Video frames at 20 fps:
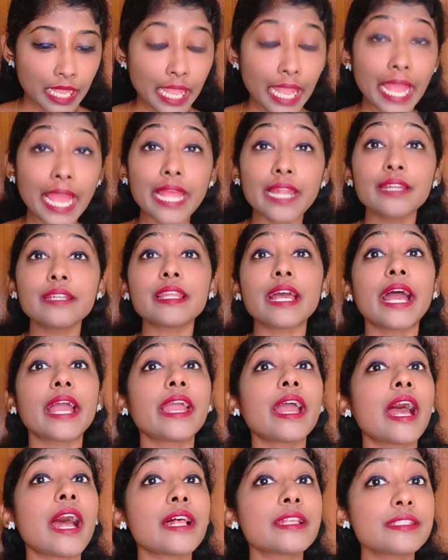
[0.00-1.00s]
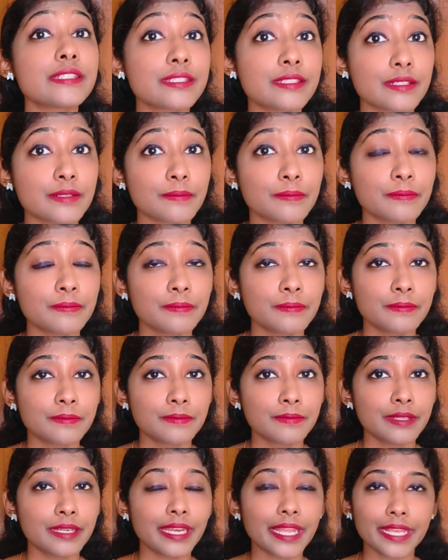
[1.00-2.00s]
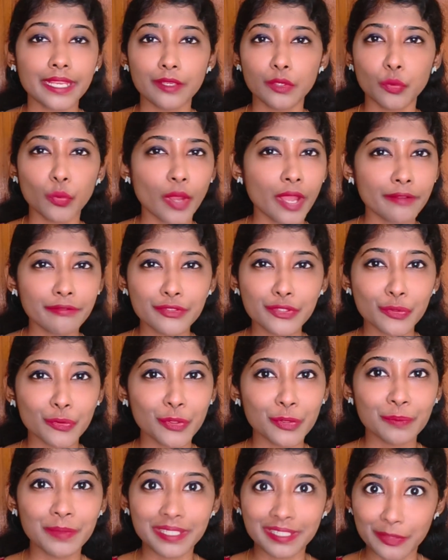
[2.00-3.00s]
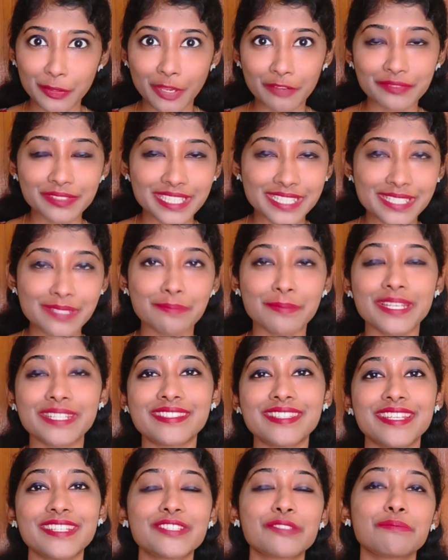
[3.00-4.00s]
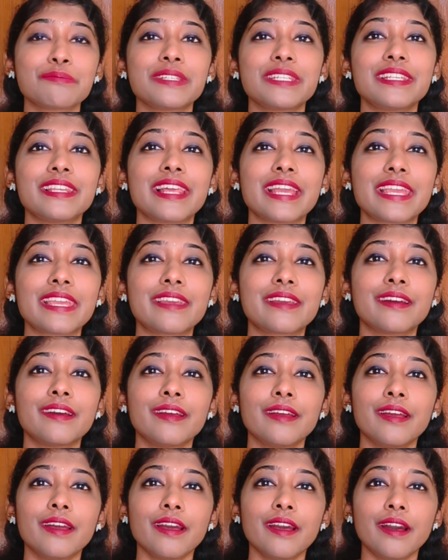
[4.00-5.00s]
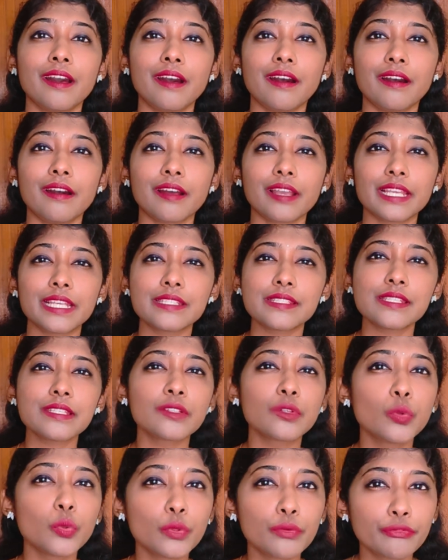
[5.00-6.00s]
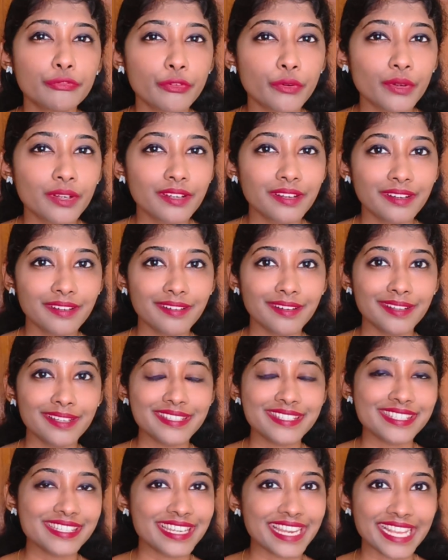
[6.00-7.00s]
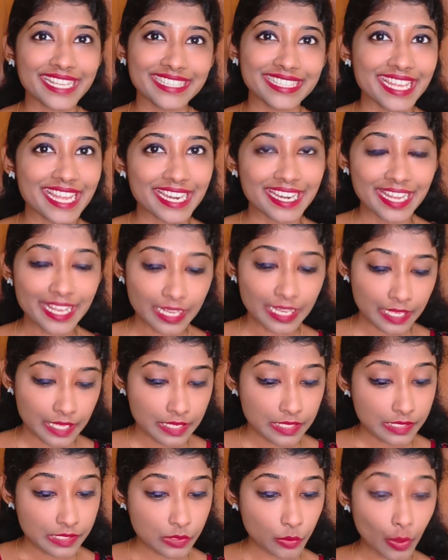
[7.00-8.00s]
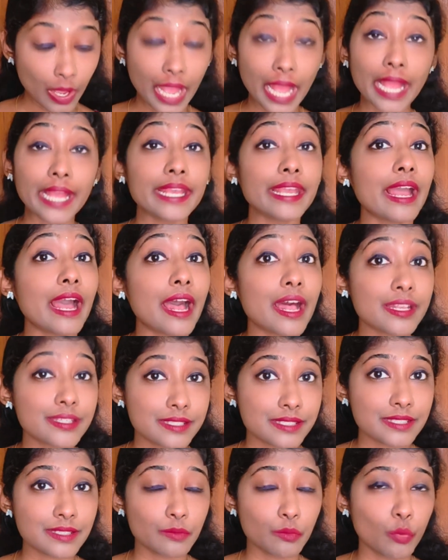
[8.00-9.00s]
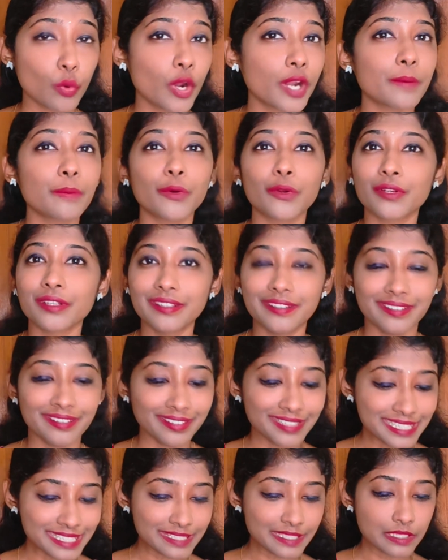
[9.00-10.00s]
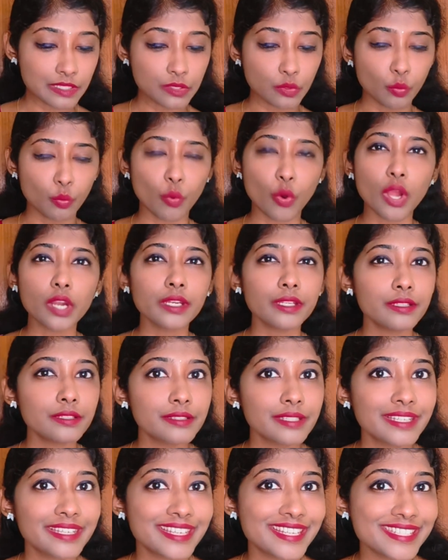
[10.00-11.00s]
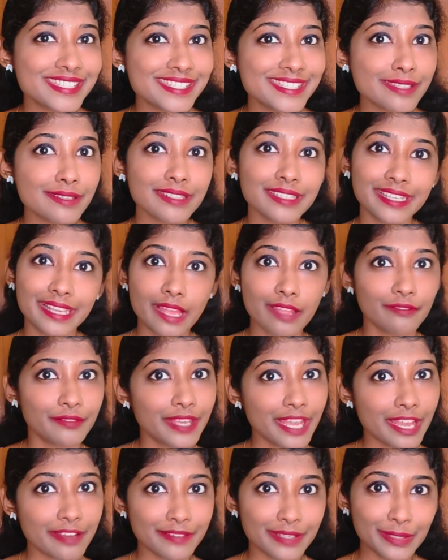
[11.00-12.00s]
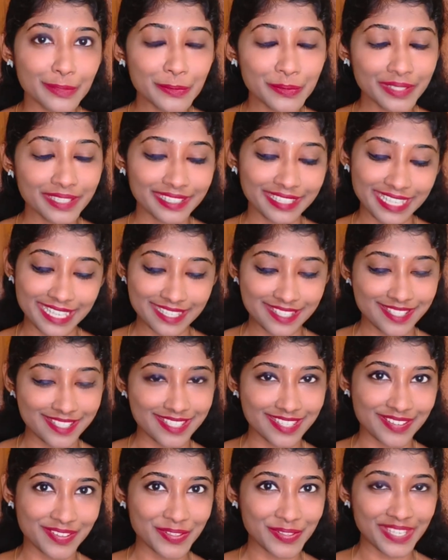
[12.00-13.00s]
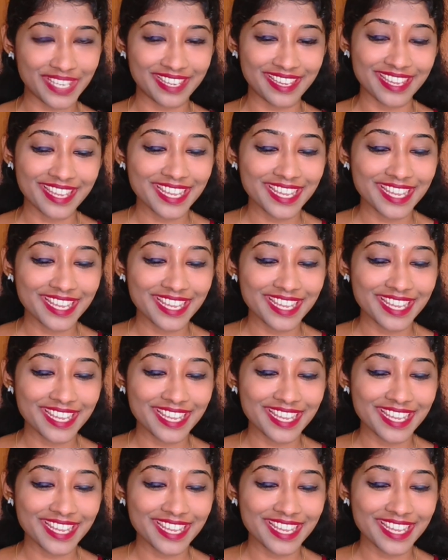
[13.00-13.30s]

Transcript: And I asked him, like you have told me, you have just messaged me like, is it good for girls like that? Nah? So I asked him, what about girls? So what did he say? Can we have a look? Yes. Okay.